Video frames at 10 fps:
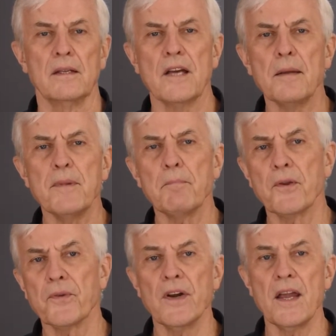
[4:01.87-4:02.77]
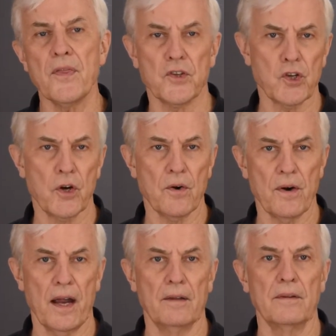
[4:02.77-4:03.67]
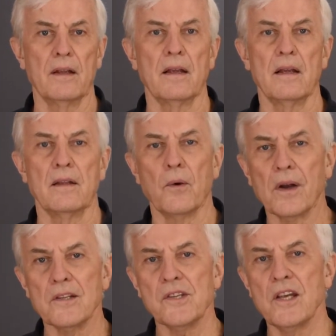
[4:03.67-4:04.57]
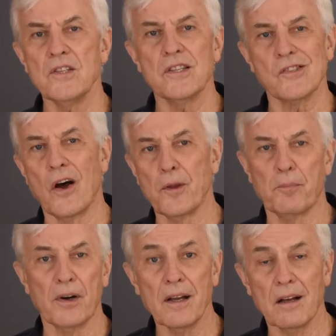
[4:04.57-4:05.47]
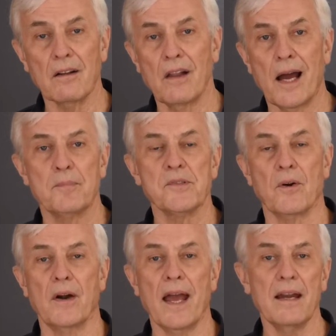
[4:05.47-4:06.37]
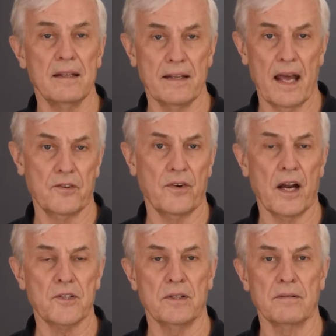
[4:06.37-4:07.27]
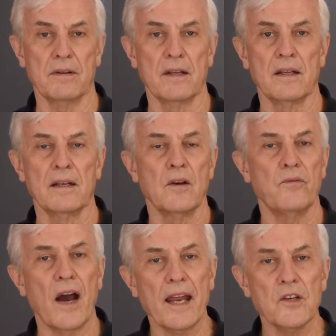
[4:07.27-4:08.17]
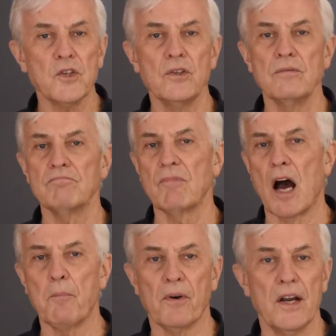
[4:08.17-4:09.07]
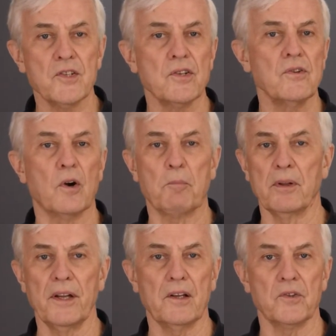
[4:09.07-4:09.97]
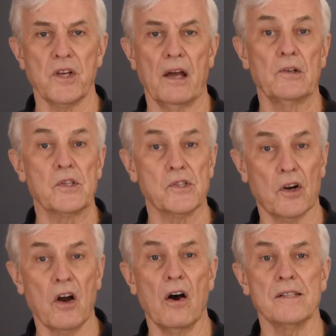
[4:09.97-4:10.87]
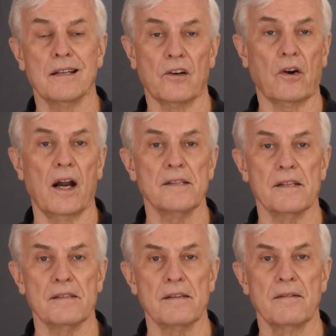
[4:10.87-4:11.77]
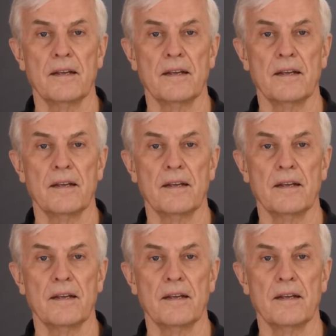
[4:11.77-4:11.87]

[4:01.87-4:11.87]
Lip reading: Type number 3, the turnaround. The organization is on the brink of collapse or headed in that direction. Financial, operational, or political challenges are causing a crisis.